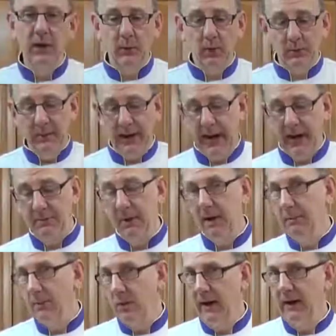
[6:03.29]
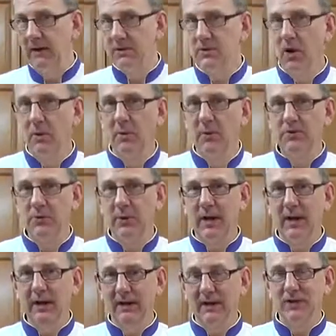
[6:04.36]
we're back. My meringue is almost
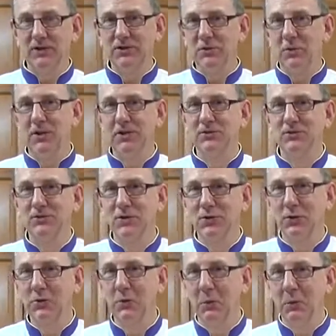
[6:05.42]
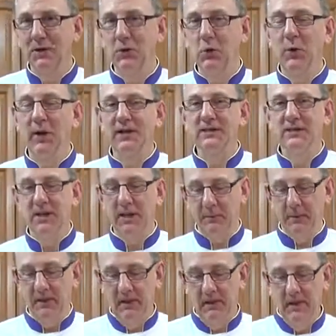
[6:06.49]
ready, and I just wanted to show you one quick
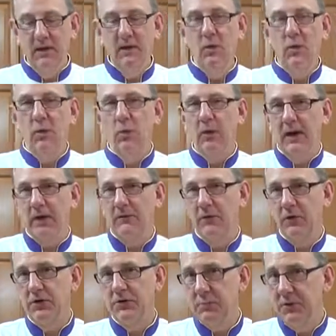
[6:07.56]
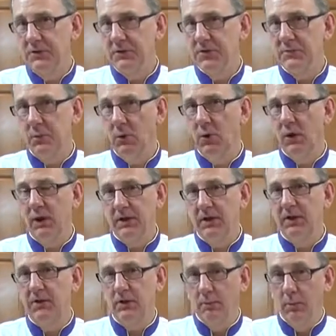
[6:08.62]
tip. When I first put this bowl on
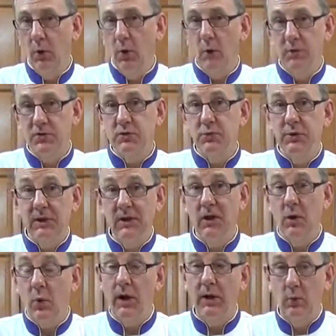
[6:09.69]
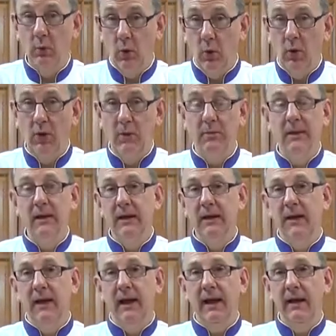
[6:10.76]
here, the bowl was really quite warm,
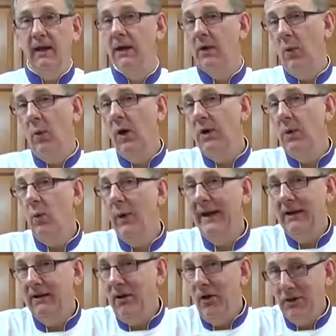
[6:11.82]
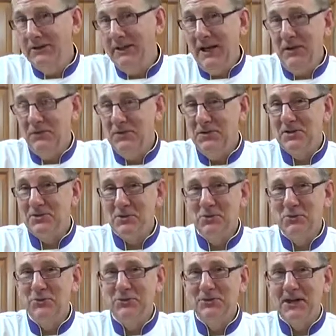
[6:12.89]
and I don't want to wait all day for this to
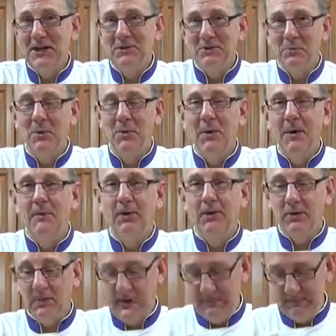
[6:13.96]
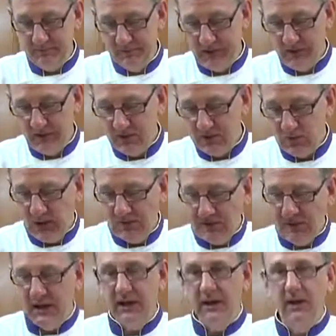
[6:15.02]
cool down to put my butter in. So I've
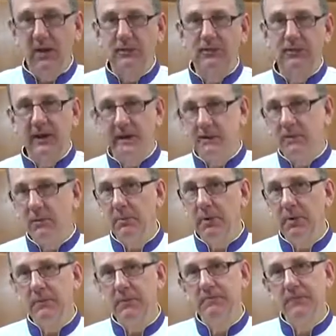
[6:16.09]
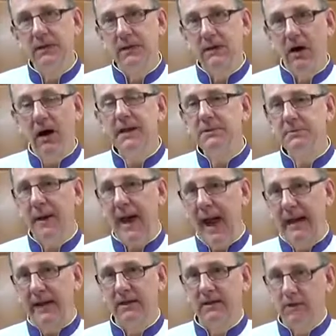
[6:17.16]
taken a flexible ice
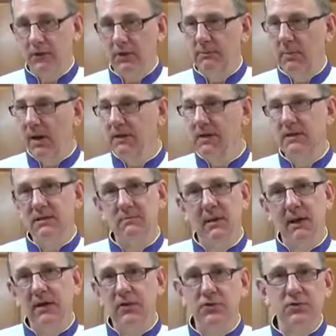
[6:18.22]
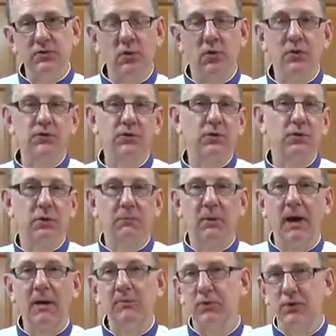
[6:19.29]
pack. You can buy these in medical stores, or you can
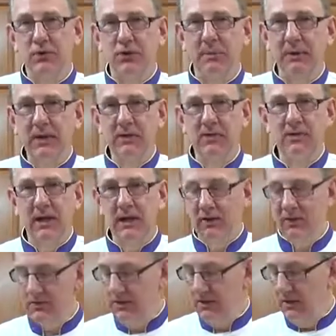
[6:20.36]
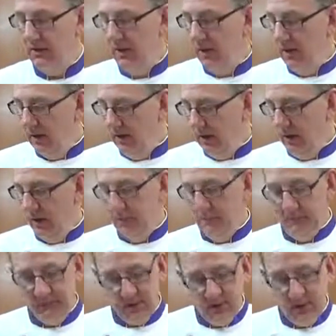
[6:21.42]
buy them for shipping containers, and
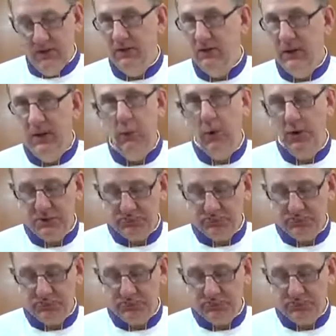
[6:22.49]
it works